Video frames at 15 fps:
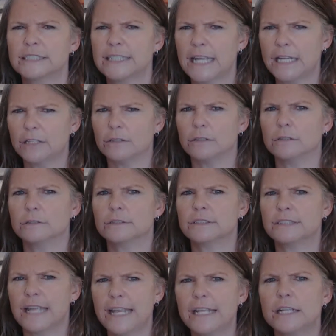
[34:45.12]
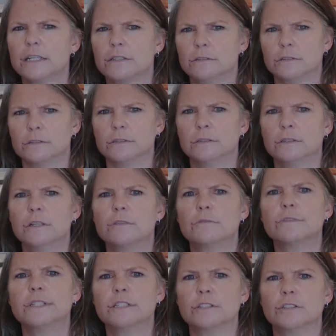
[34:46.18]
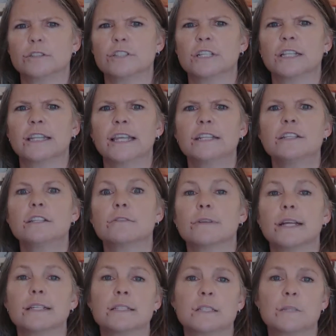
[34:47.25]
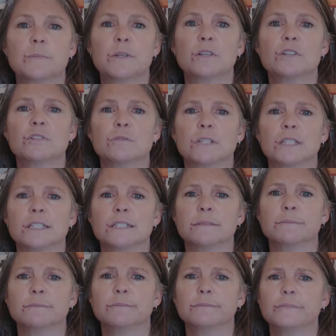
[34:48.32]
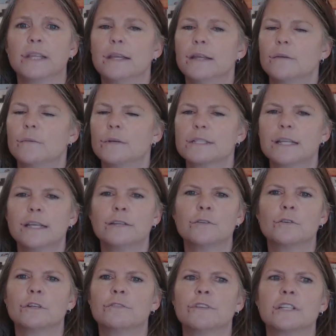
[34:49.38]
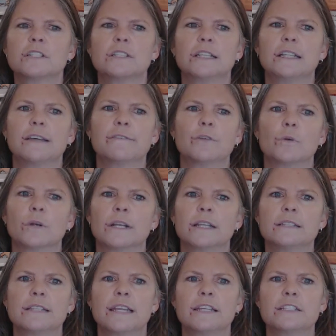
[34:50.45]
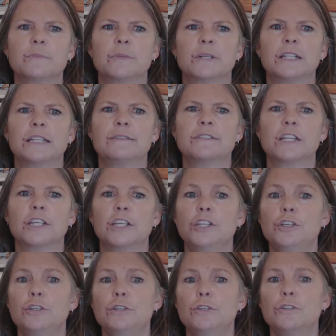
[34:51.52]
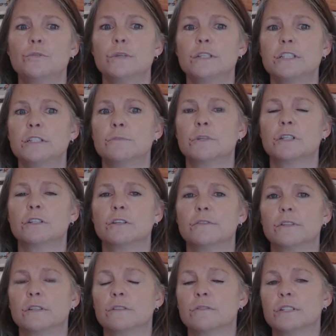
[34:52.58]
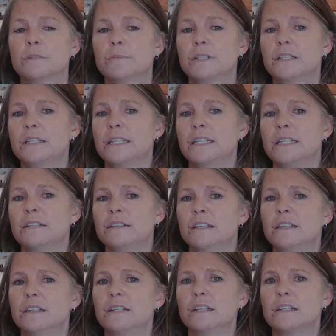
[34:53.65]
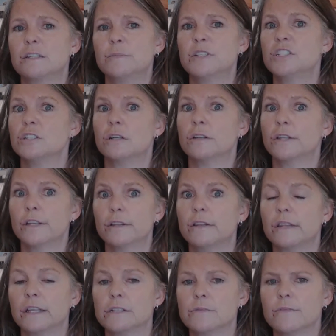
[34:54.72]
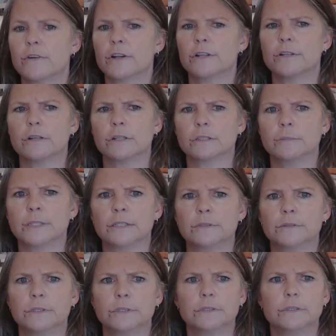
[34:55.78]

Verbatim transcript: psycho psychical research and led to the rise in spiritualism. Westcott and Hort eventually left the organization, but it leaves a huge question mark over their credibility, not to mention all the other things we've already talked about.